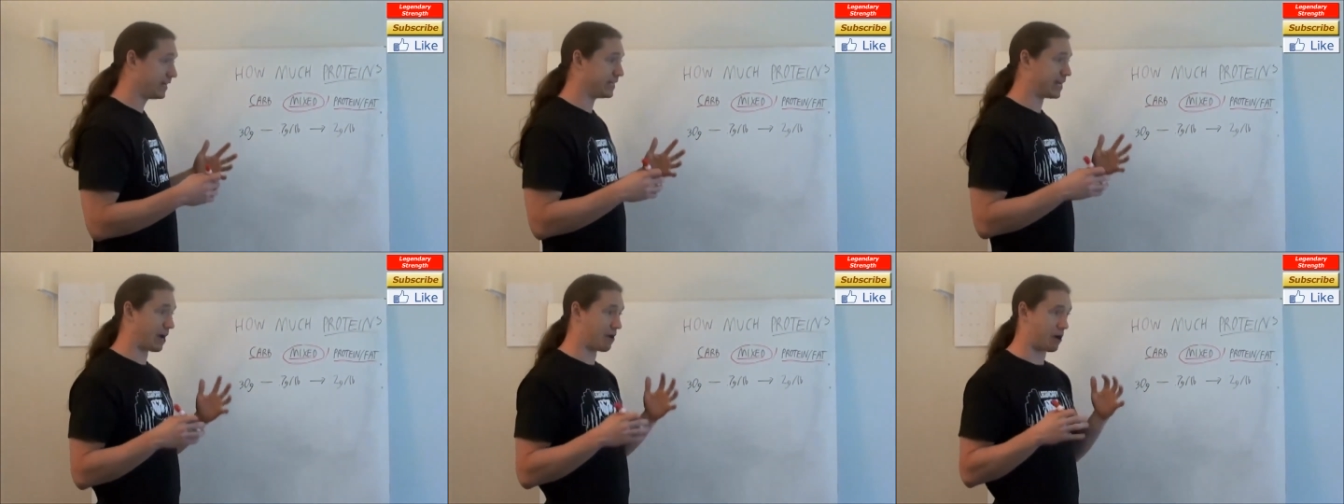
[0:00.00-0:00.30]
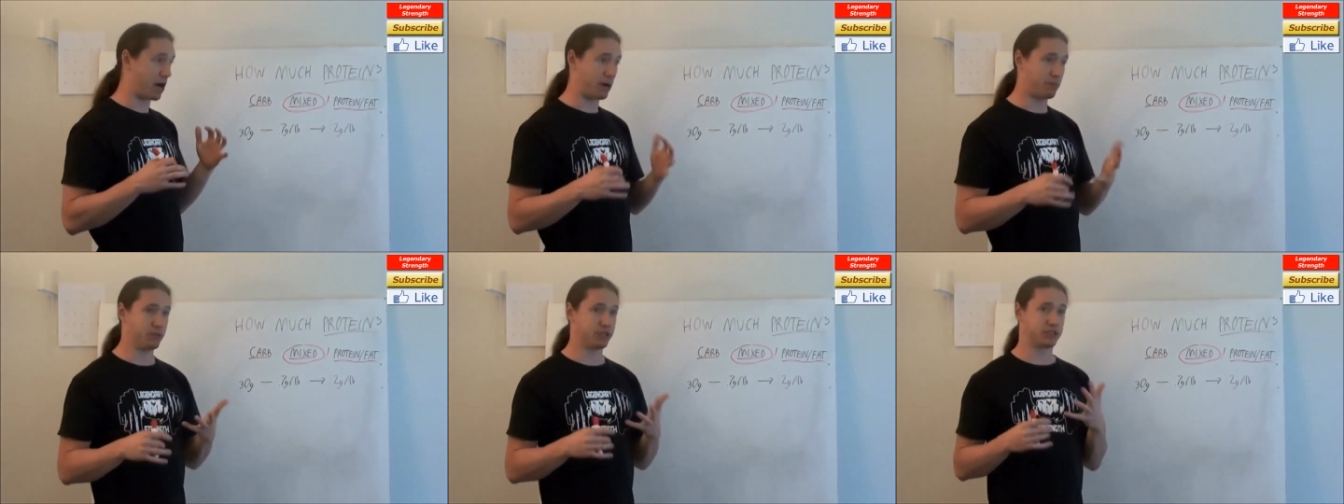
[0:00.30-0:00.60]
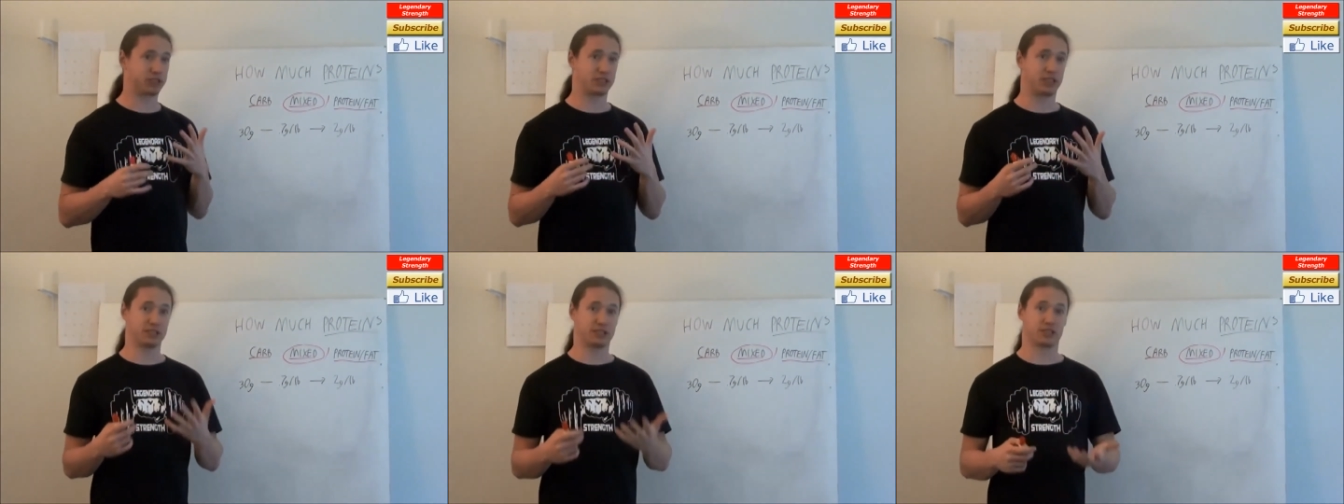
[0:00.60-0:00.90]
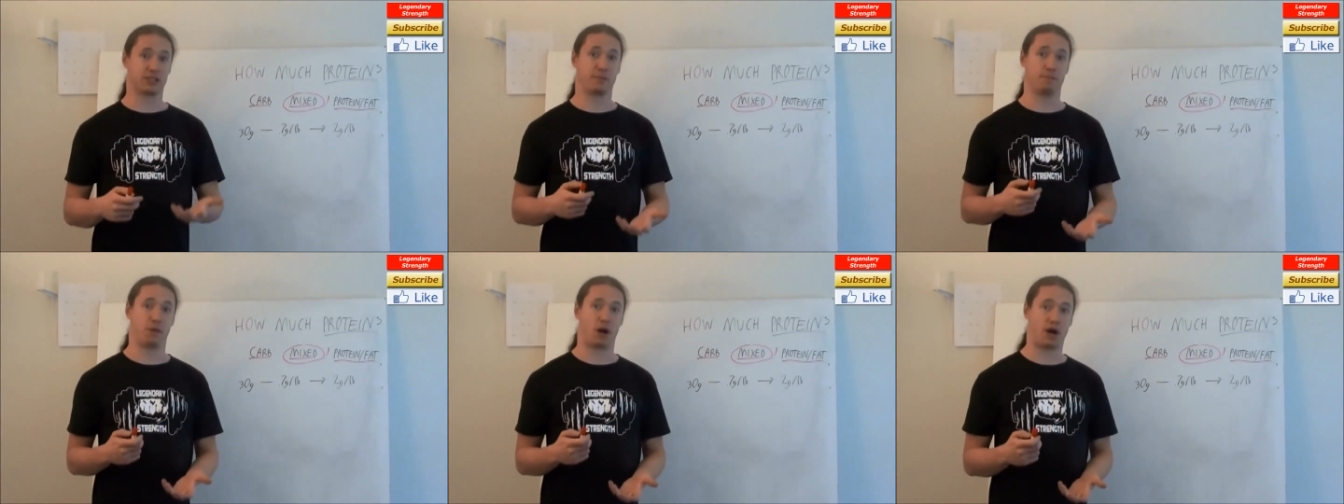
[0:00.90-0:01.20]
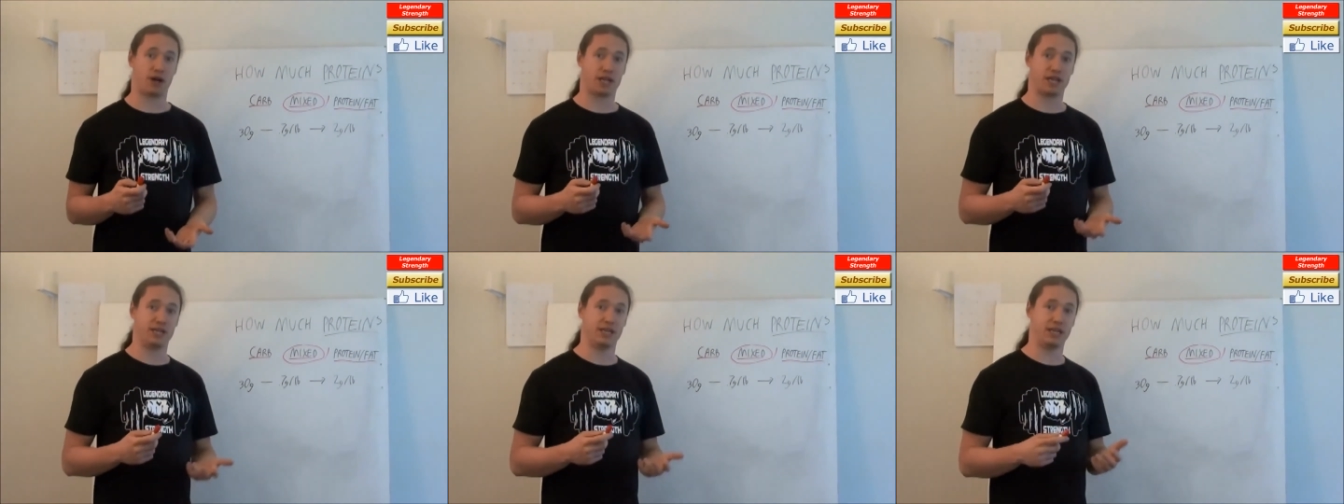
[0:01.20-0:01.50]
Now, how much does the
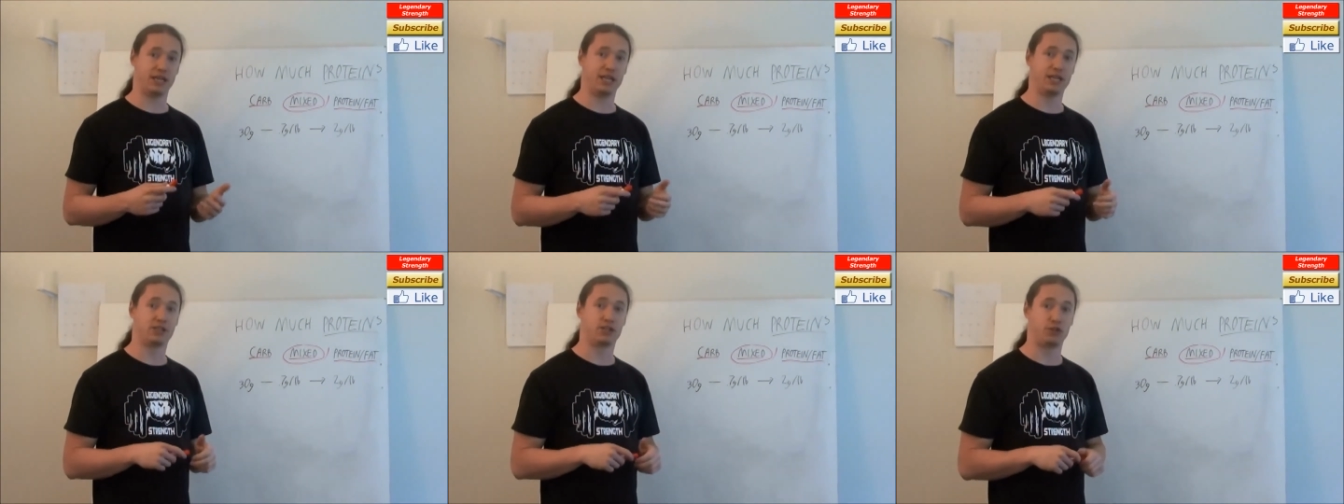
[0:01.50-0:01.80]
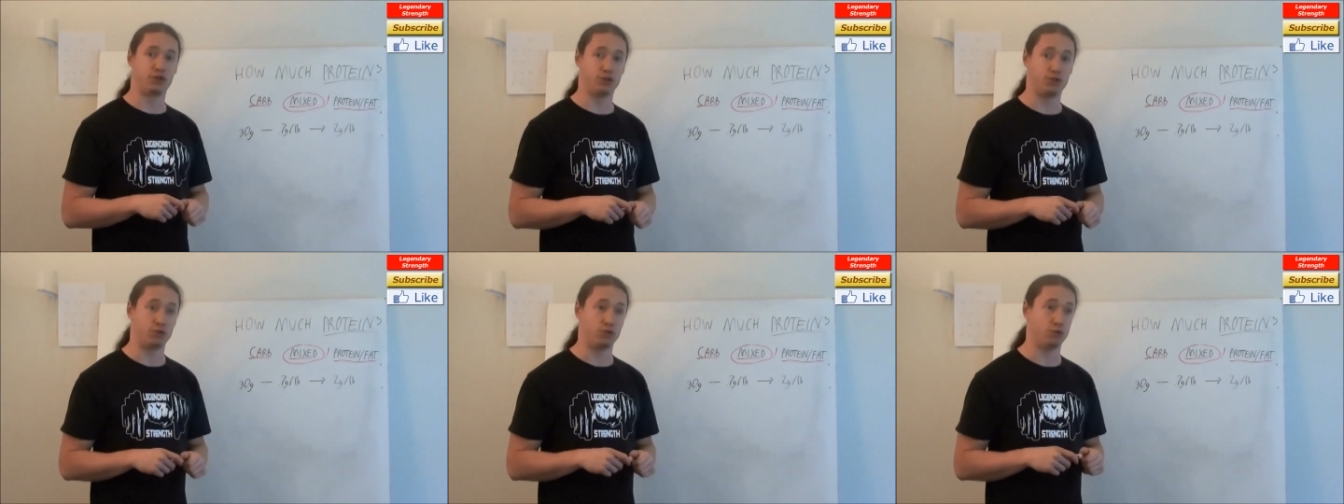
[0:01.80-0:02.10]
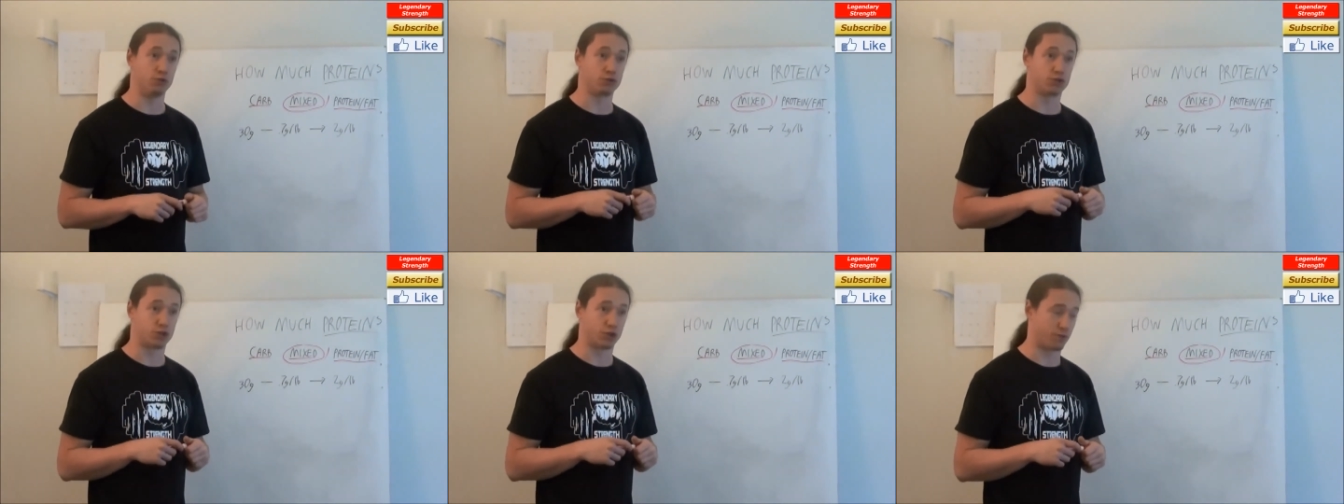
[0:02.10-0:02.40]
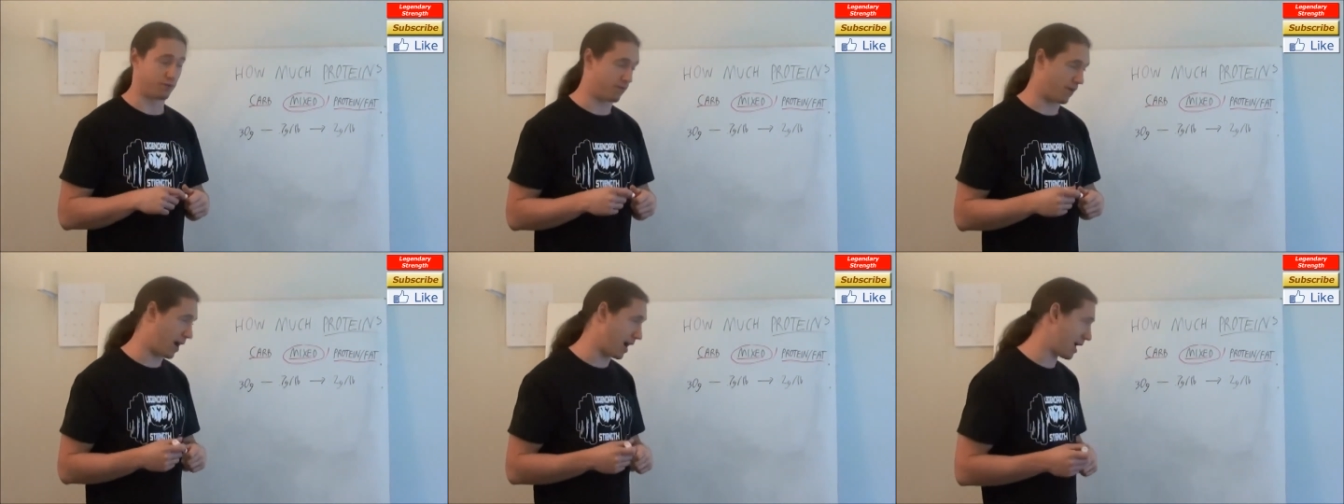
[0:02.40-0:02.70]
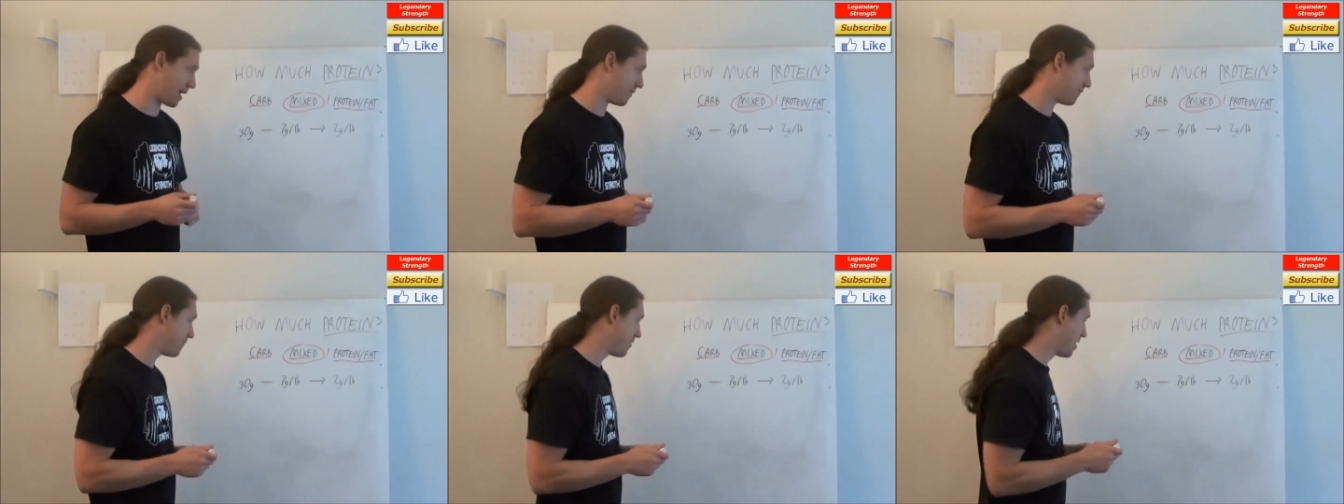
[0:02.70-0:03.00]
body need to
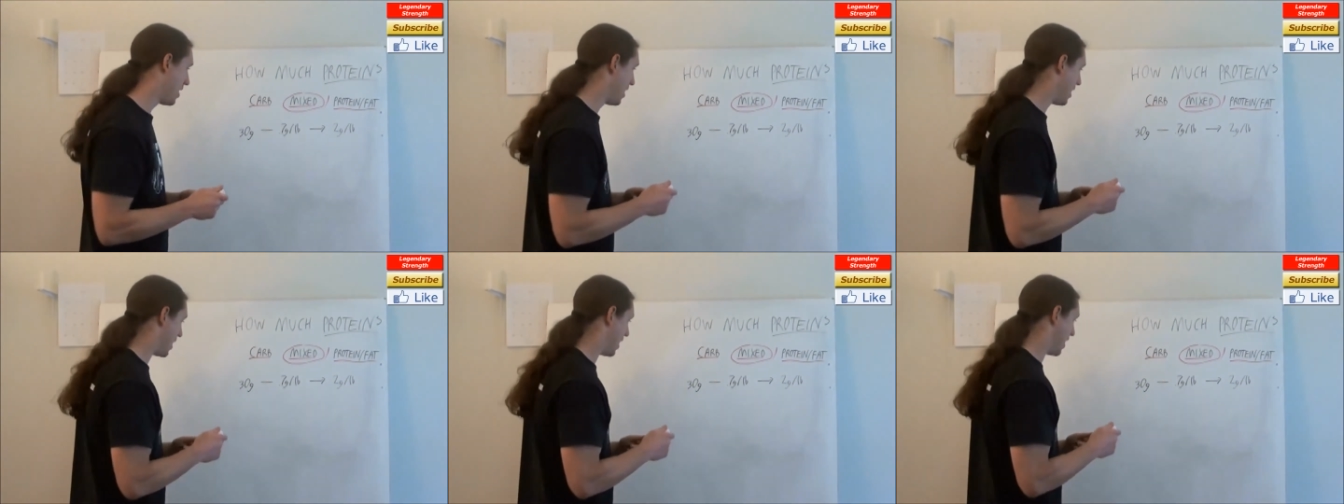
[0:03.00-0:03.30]
survive?